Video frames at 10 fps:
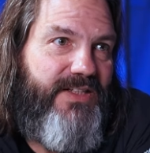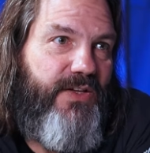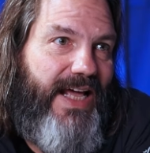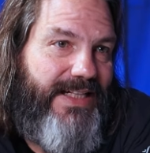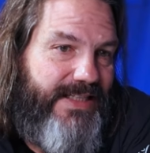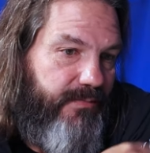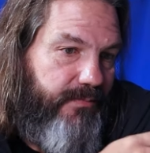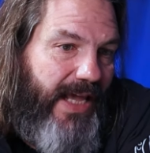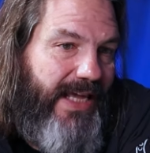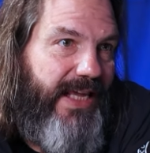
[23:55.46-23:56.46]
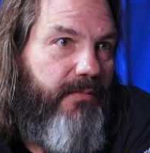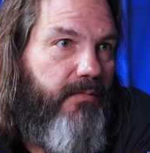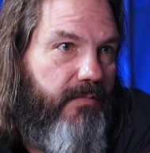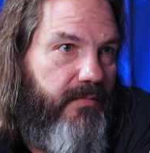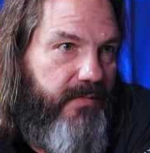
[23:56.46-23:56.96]
So that's
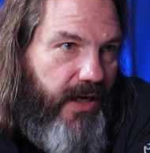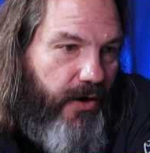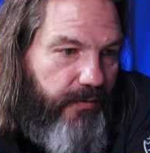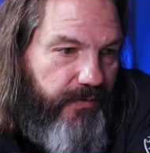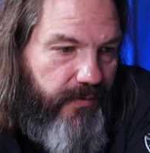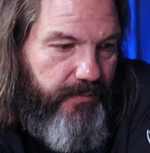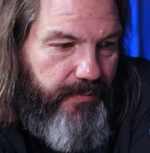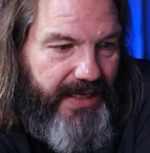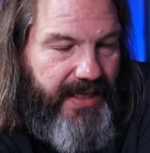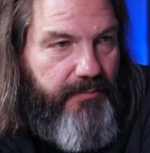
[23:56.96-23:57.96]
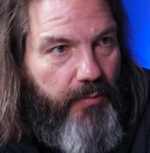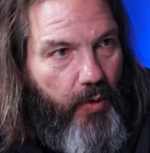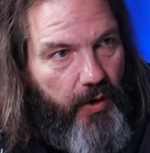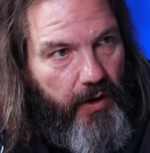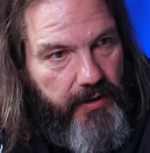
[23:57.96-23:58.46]
making, you know, making
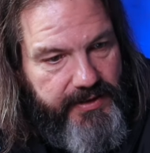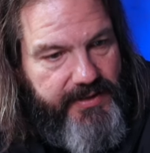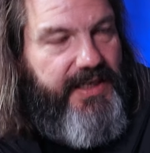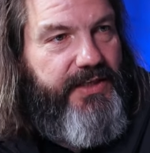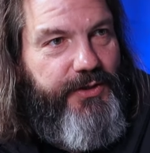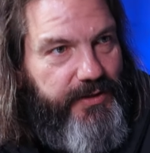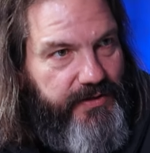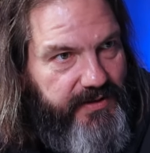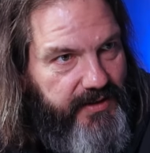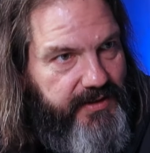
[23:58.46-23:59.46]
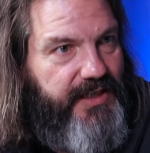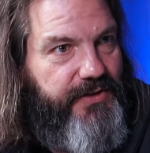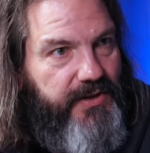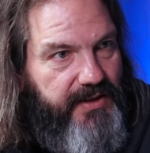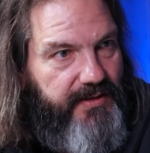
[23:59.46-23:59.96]
more distinctions,
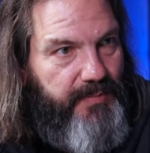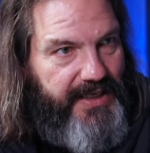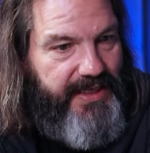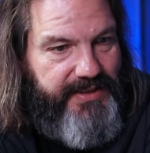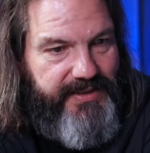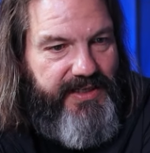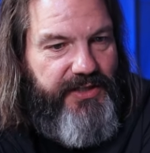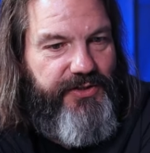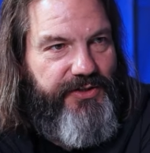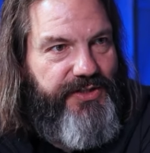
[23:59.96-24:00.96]
essentially making mm-hmm. distinctions